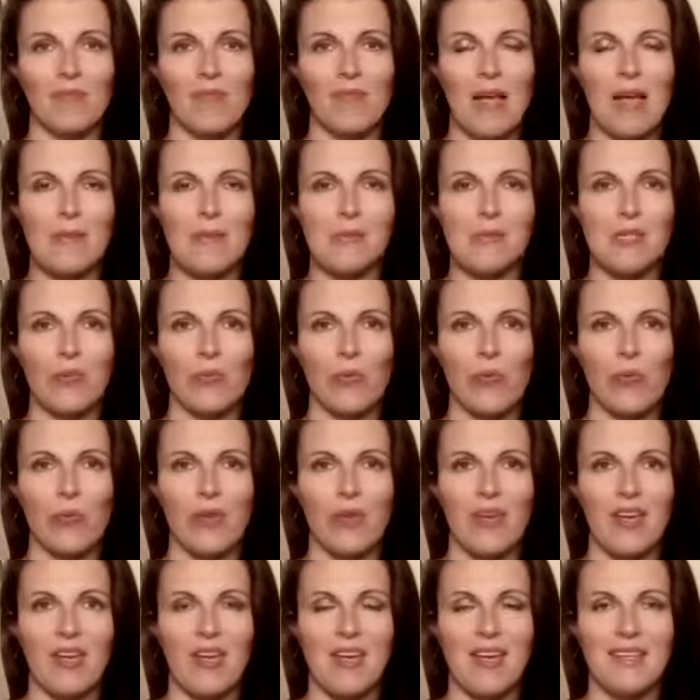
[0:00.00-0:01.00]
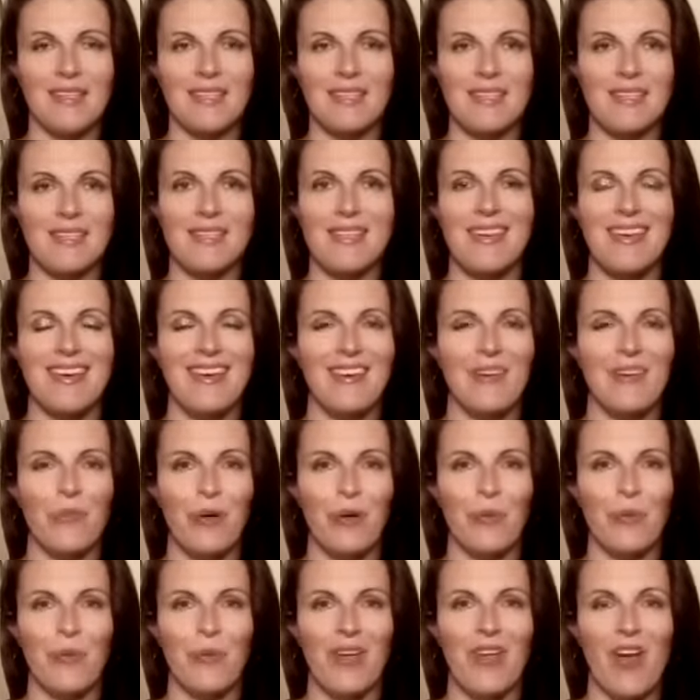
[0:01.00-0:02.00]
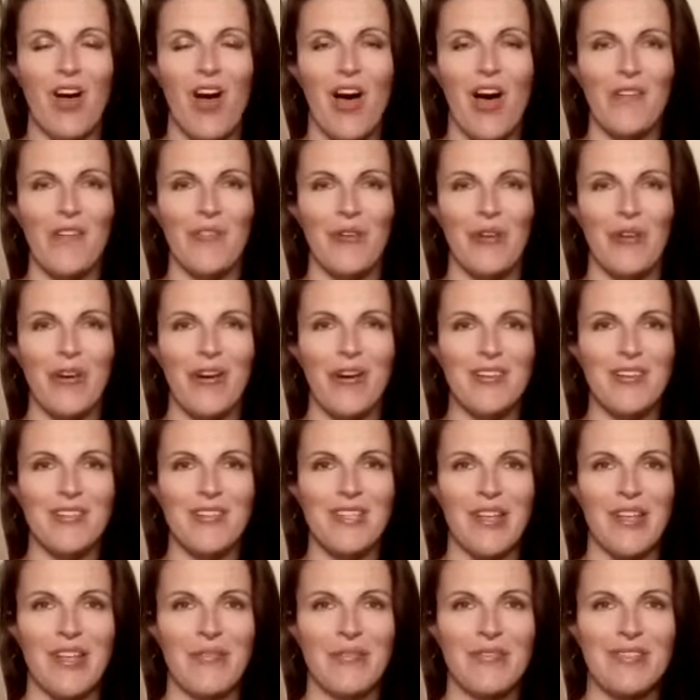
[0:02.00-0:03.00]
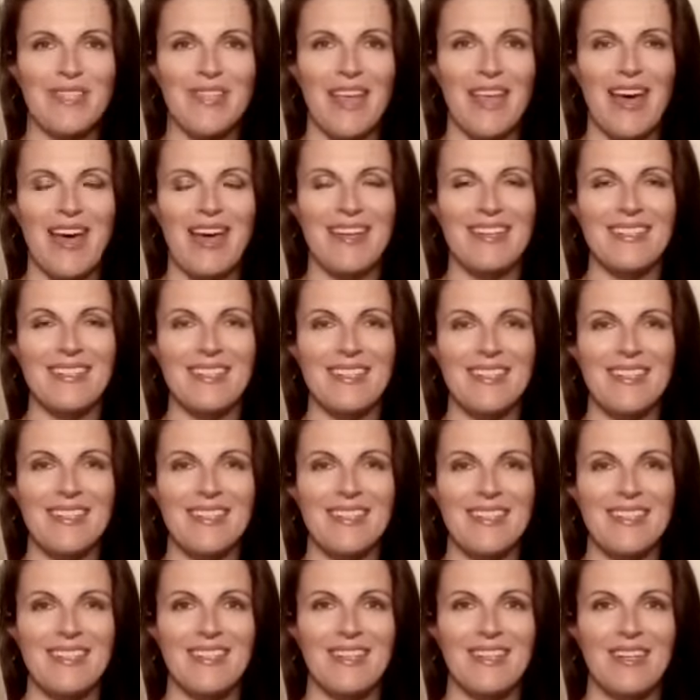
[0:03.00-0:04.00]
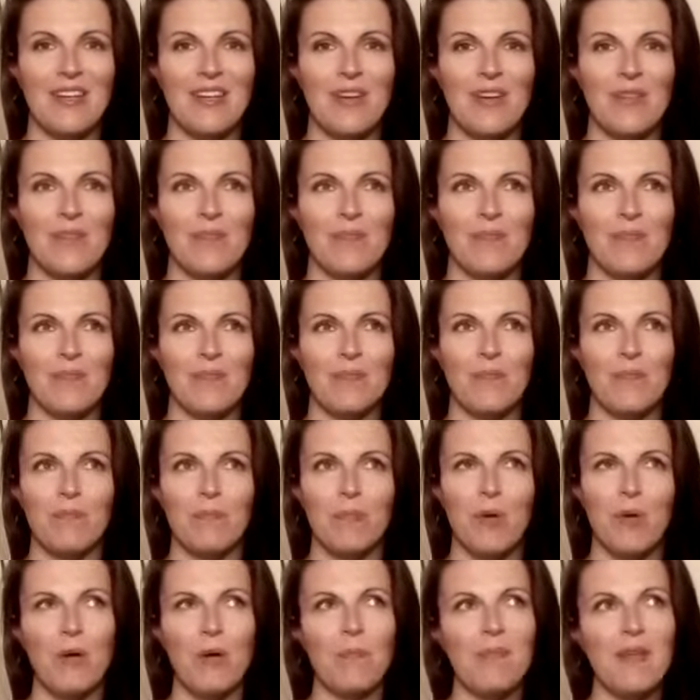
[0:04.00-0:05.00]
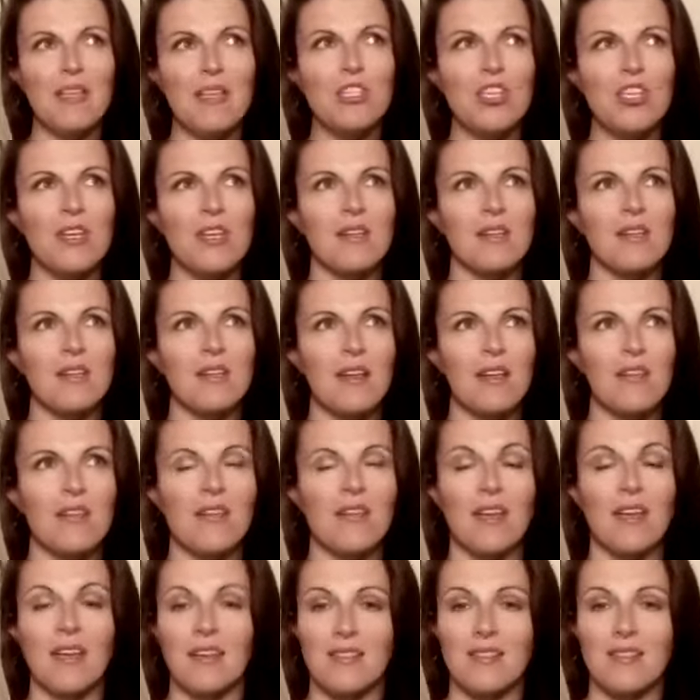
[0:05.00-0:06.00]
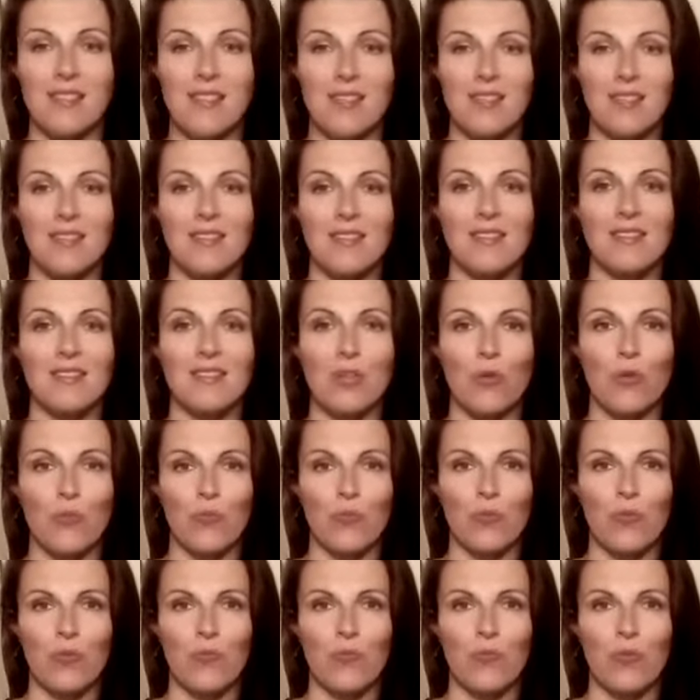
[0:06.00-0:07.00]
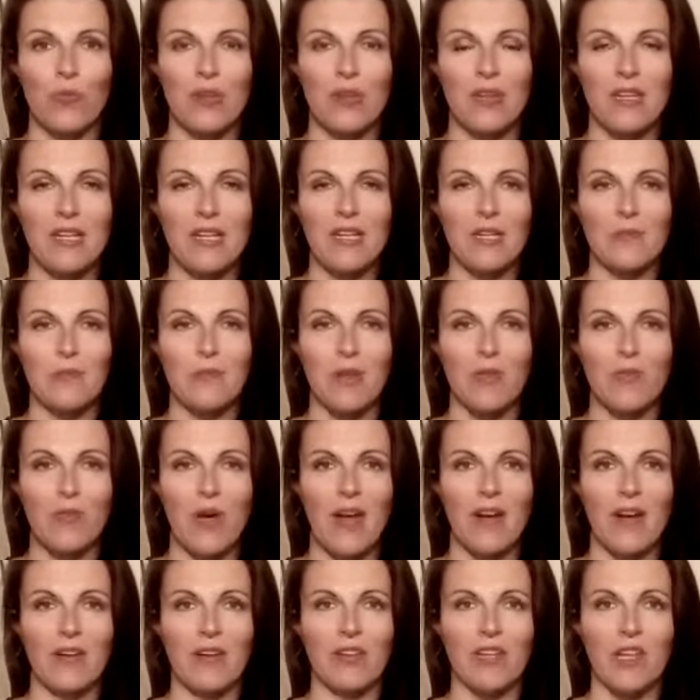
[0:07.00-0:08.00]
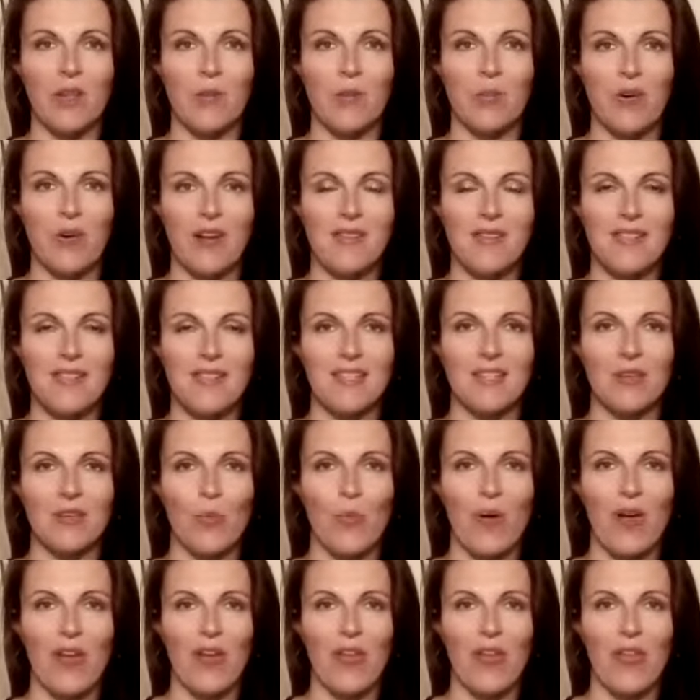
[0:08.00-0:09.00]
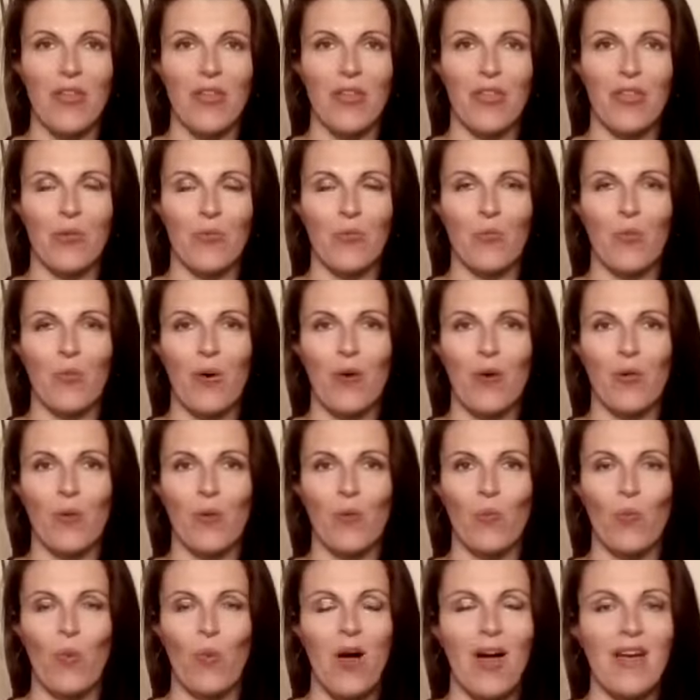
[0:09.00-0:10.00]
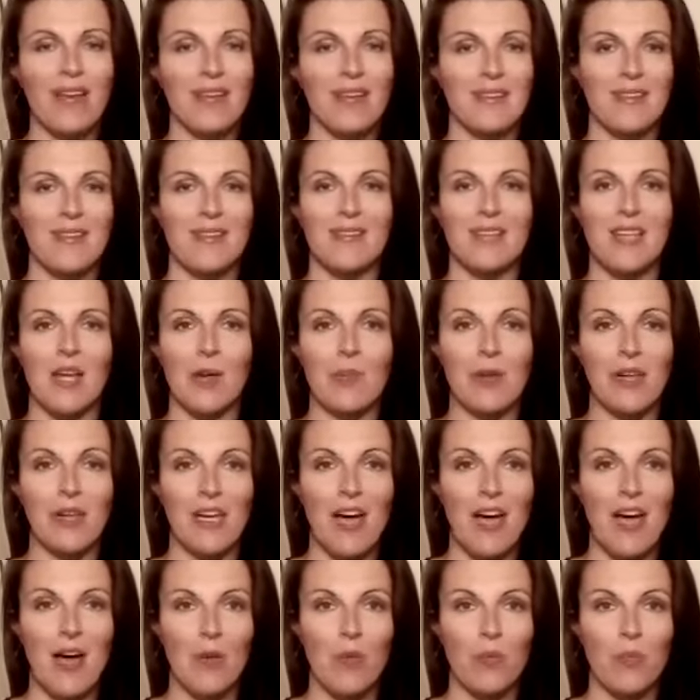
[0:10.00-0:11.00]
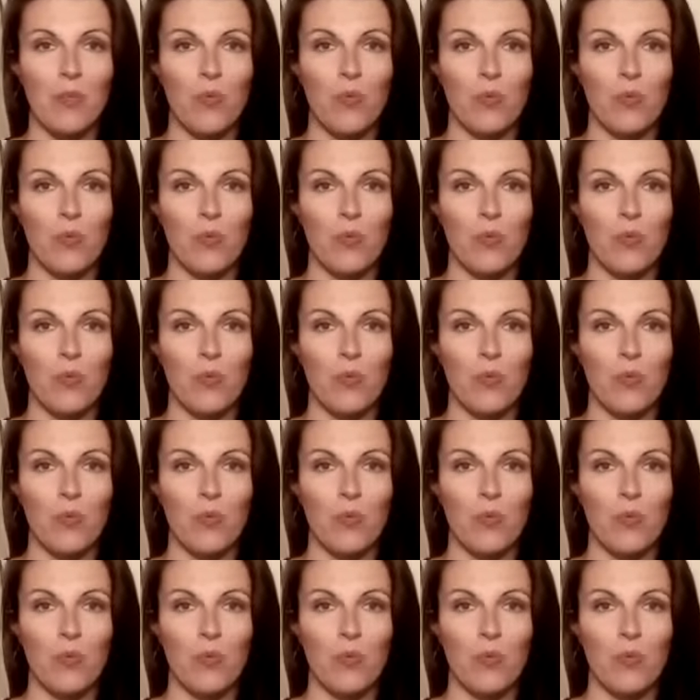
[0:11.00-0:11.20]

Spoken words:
Absolutely. And when we offer ourselves that permission, I think, to really be radically present with, well, why is this coming up?